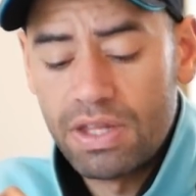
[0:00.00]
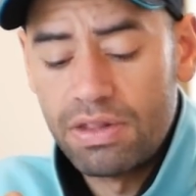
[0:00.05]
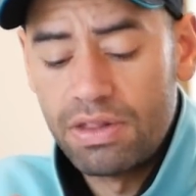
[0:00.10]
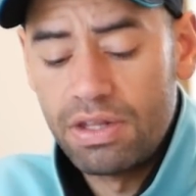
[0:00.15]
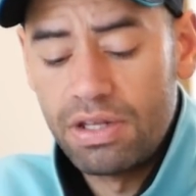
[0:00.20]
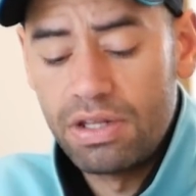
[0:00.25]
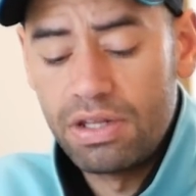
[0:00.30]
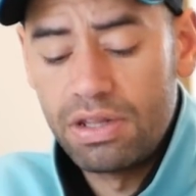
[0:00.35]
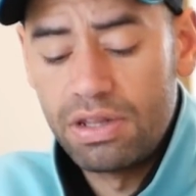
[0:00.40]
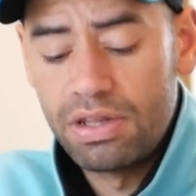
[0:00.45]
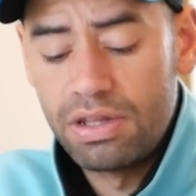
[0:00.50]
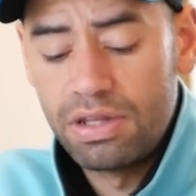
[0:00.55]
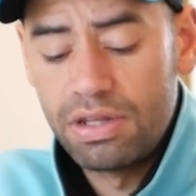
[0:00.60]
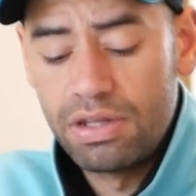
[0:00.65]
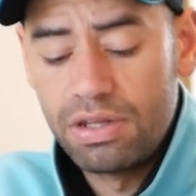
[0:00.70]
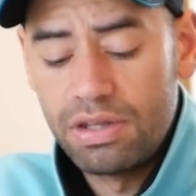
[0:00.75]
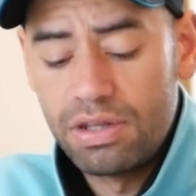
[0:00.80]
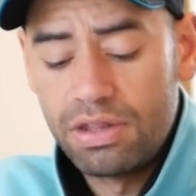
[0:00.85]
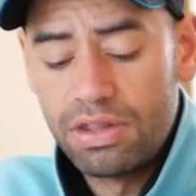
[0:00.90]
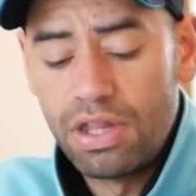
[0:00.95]
the
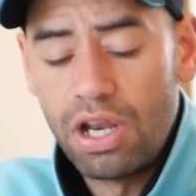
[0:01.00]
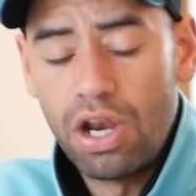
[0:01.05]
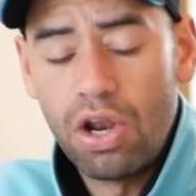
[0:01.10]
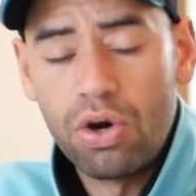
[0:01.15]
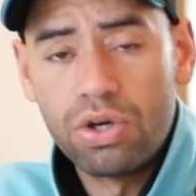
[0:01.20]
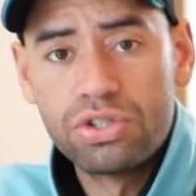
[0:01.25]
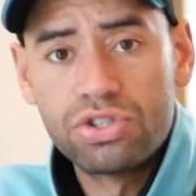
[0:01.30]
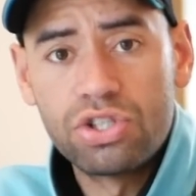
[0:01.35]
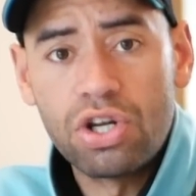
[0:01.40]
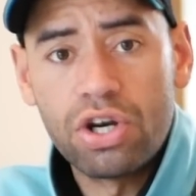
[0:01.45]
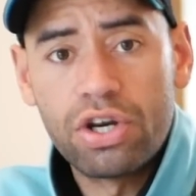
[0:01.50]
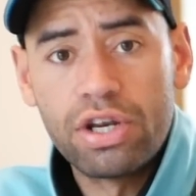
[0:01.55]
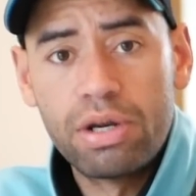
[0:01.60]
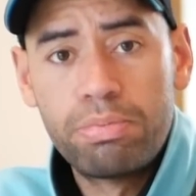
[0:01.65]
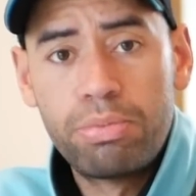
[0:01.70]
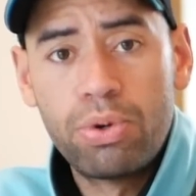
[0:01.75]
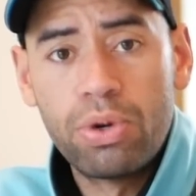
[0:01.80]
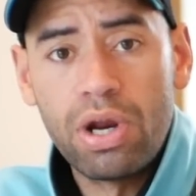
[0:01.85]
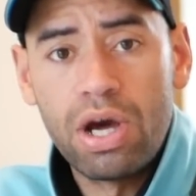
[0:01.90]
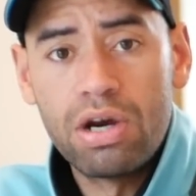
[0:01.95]
line's not going
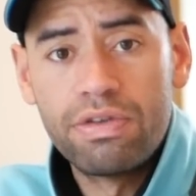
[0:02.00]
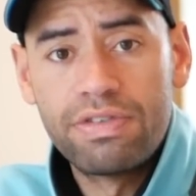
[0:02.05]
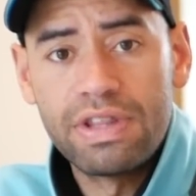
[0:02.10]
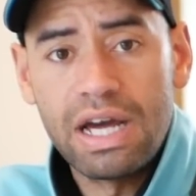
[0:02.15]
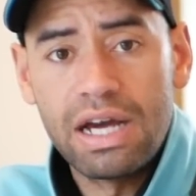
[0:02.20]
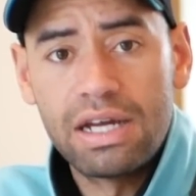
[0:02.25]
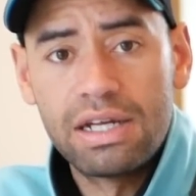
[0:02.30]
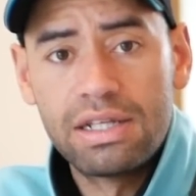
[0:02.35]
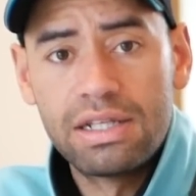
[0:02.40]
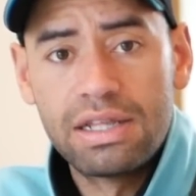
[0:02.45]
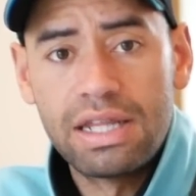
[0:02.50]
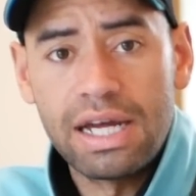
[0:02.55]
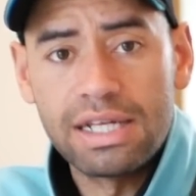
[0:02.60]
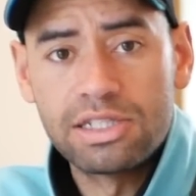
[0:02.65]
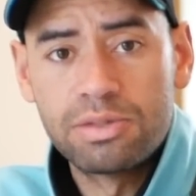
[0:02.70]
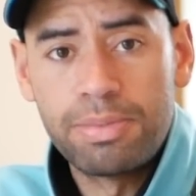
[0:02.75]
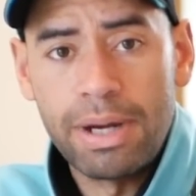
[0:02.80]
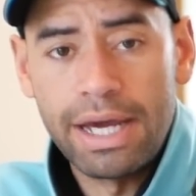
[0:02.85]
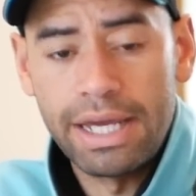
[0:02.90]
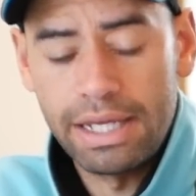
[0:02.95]
to pull over that
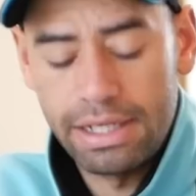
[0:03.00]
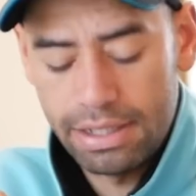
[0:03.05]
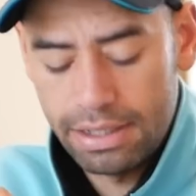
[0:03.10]
spade.